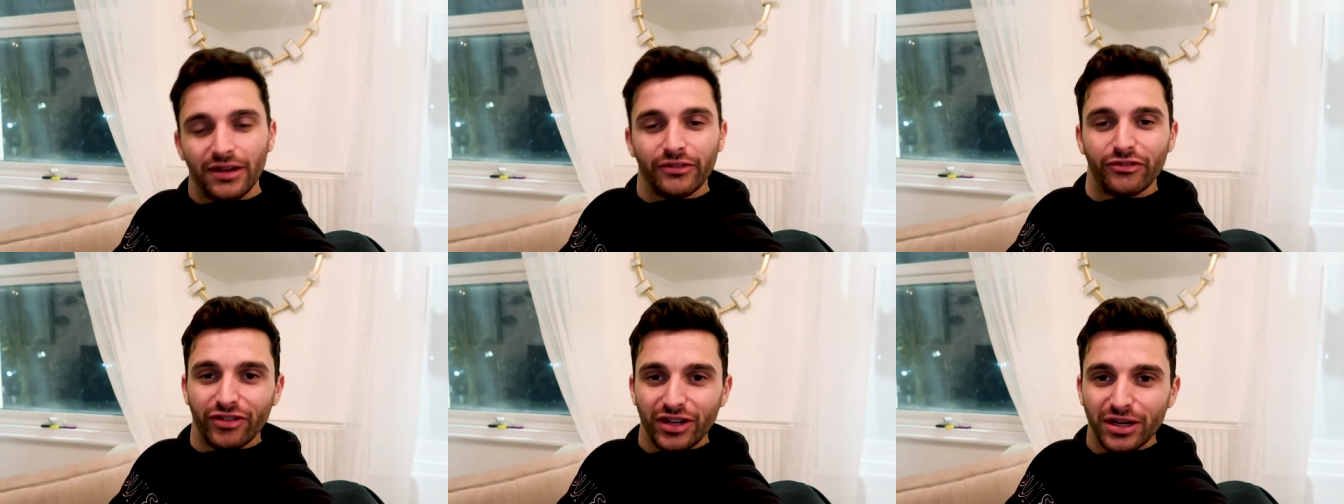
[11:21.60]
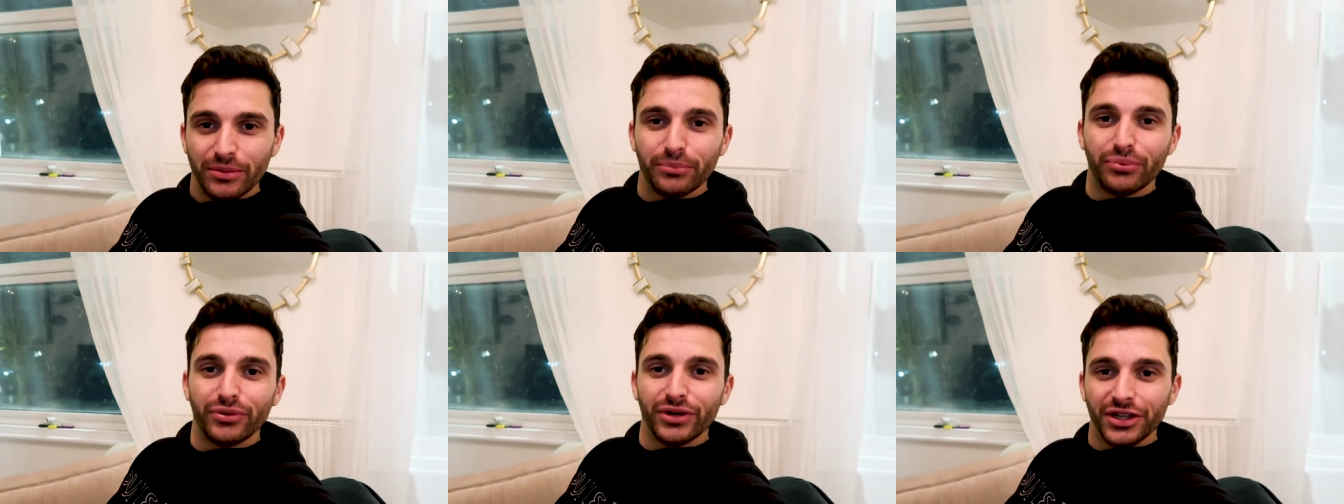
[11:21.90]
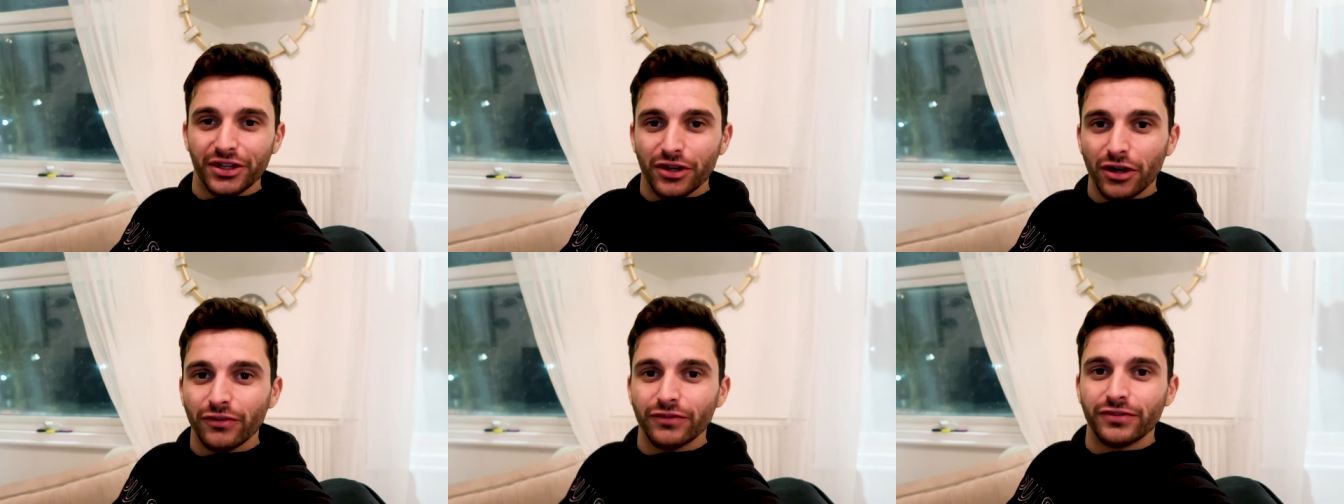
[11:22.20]
I'm feeling
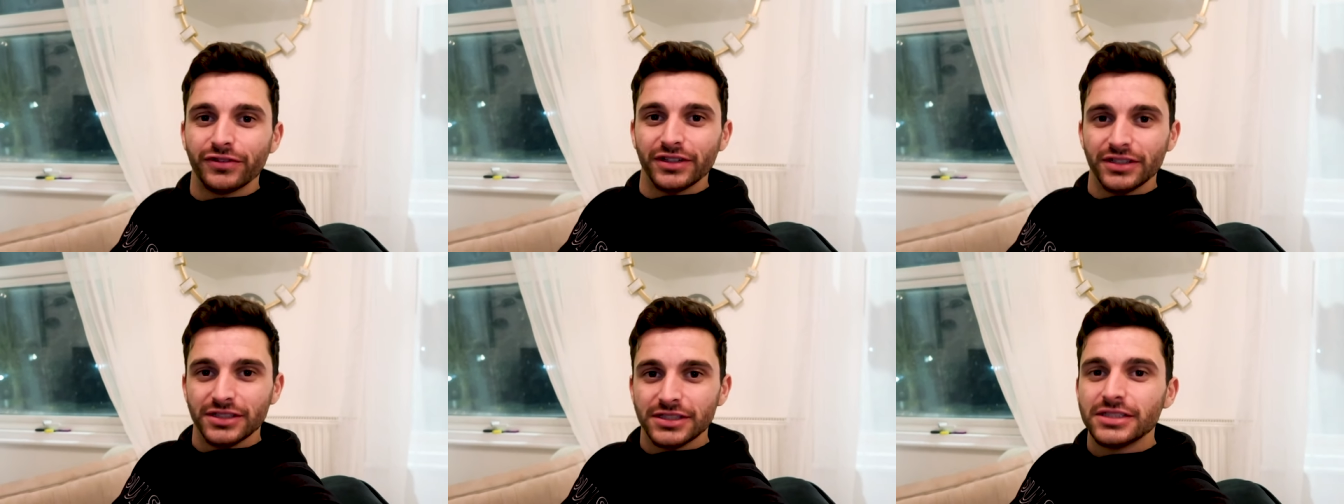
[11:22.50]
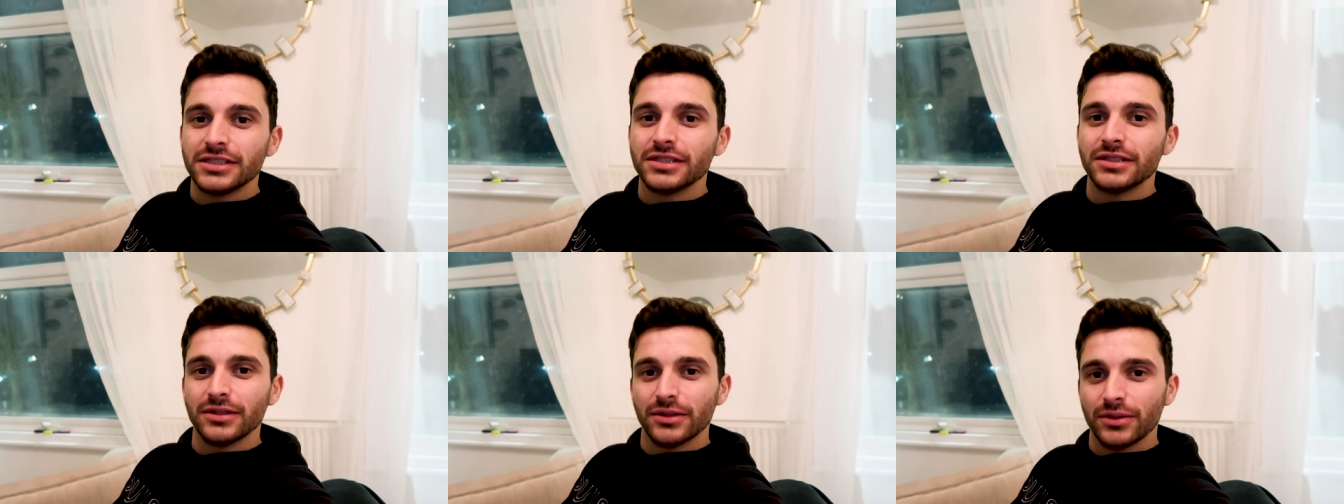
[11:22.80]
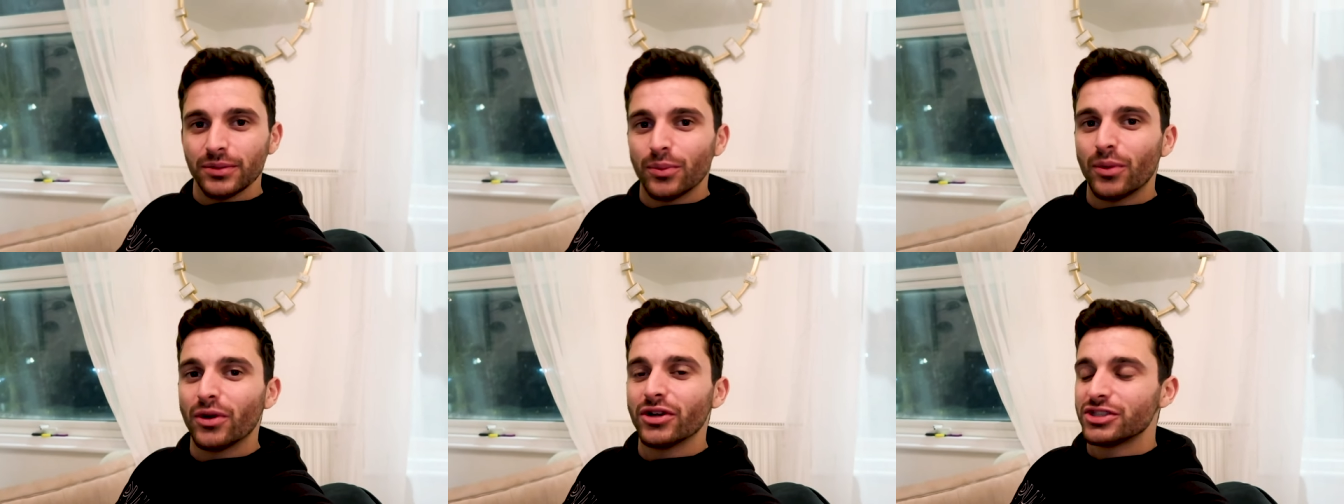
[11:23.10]
pretty confident
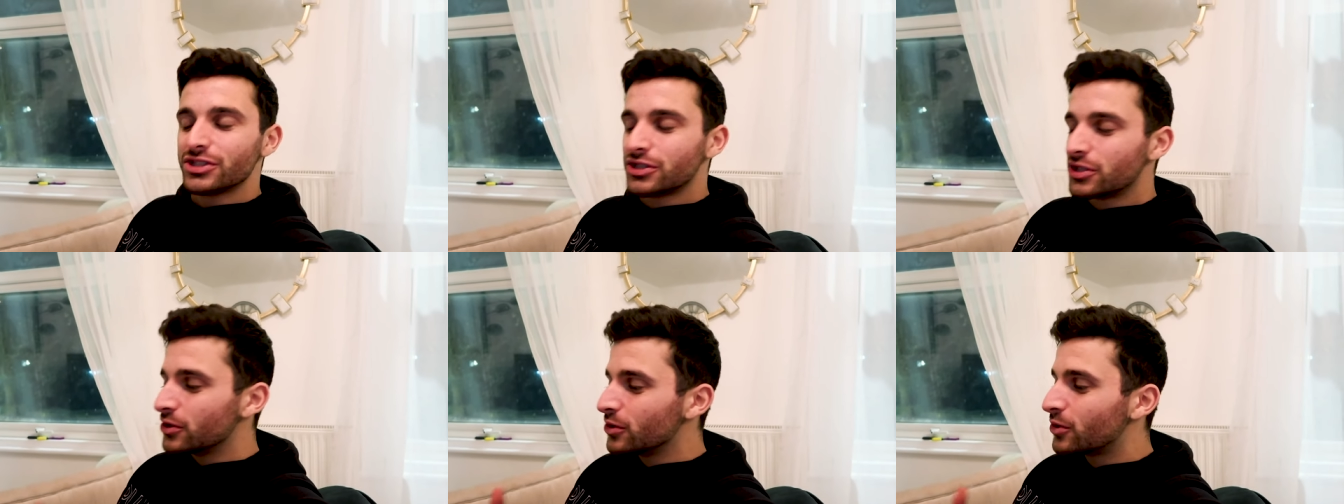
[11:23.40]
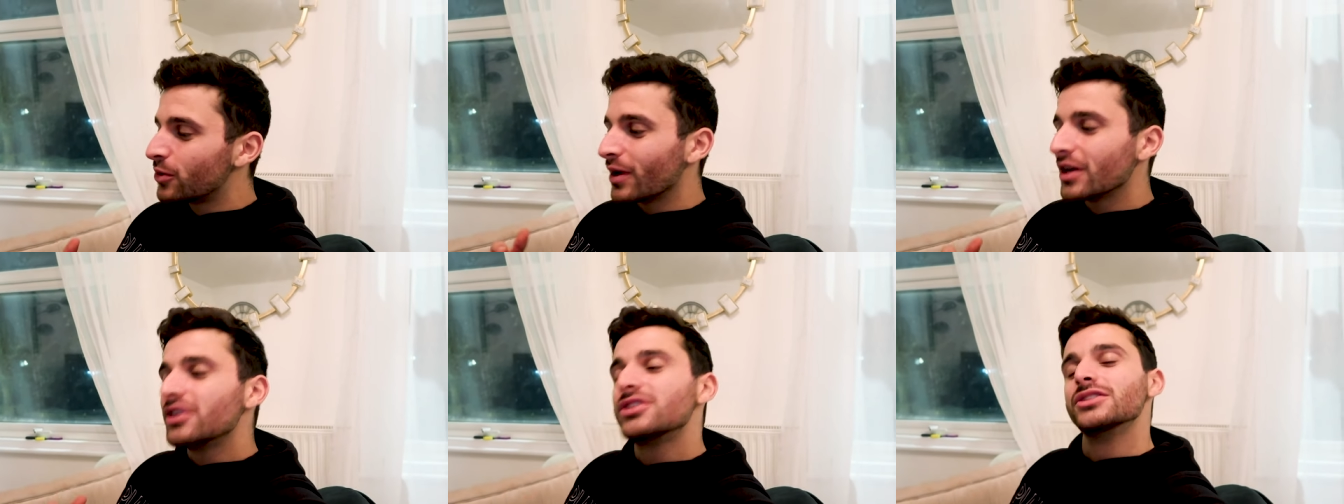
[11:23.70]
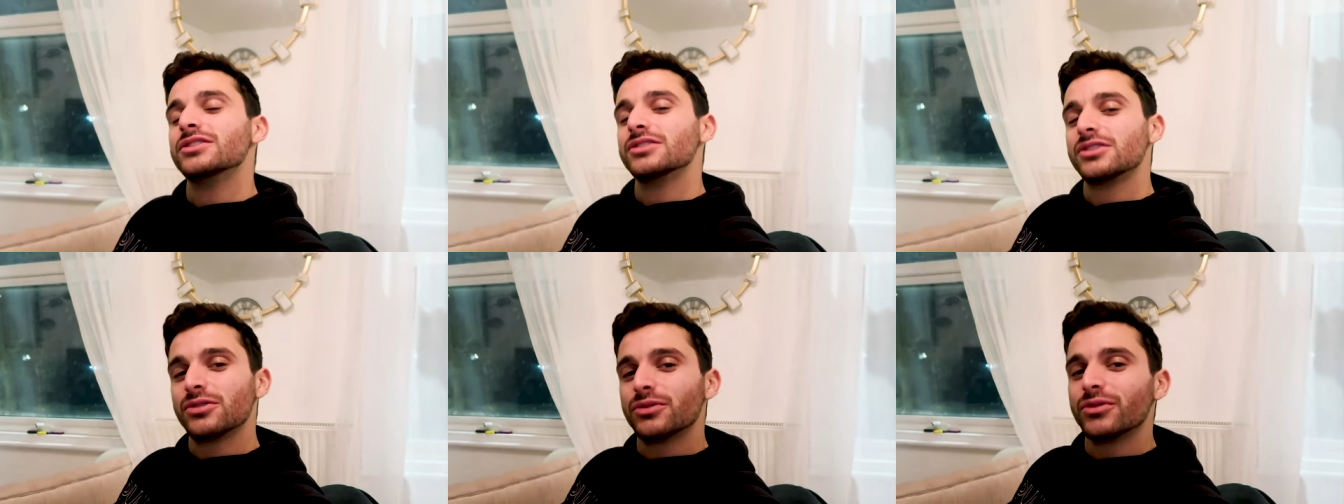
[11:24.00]
one or two
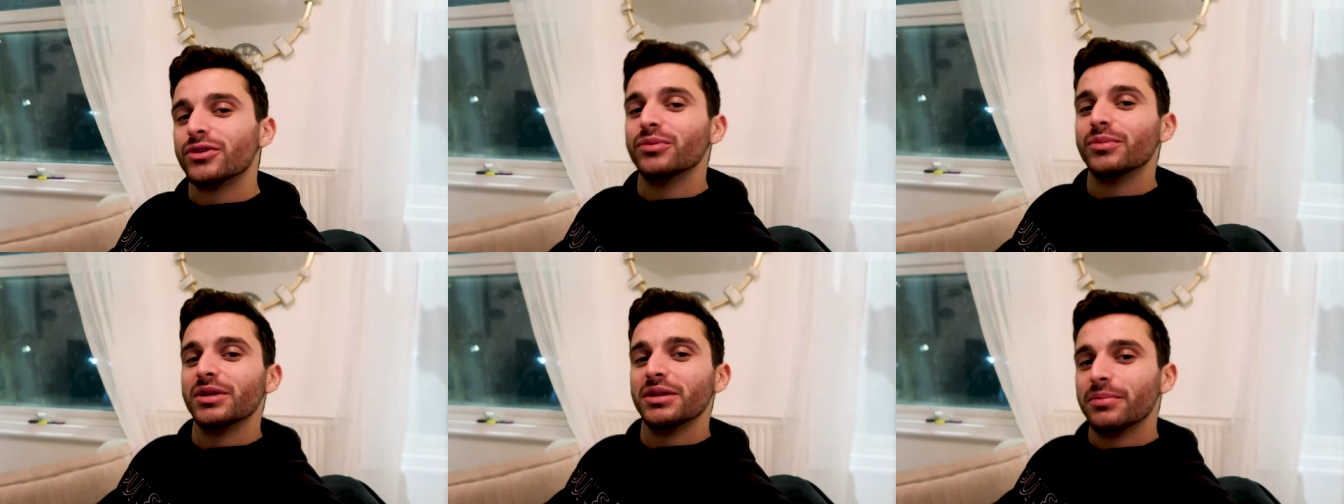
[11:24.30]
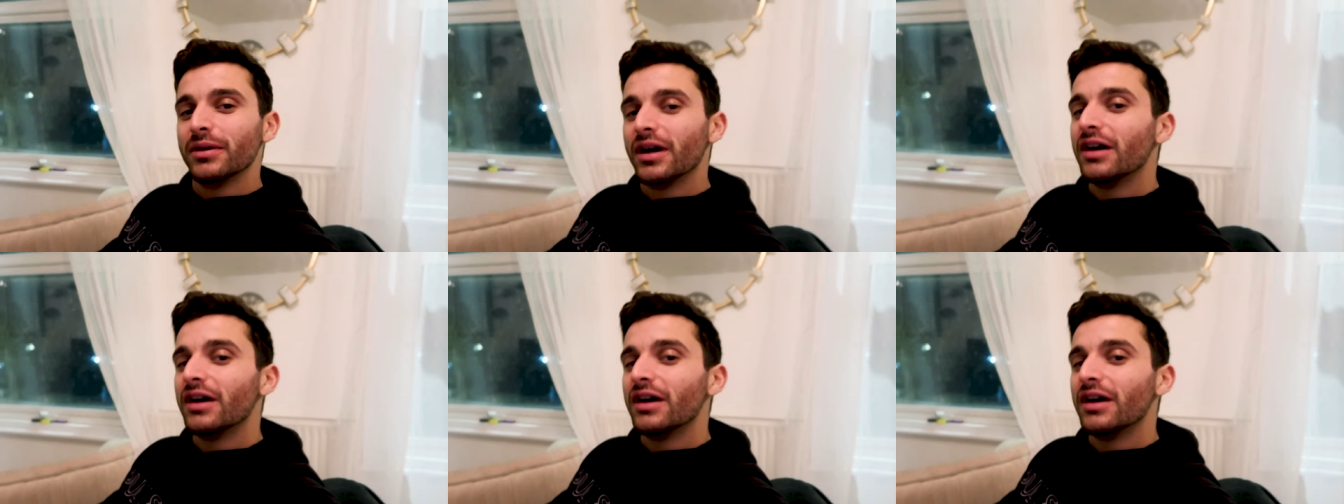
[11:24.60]
questions through me,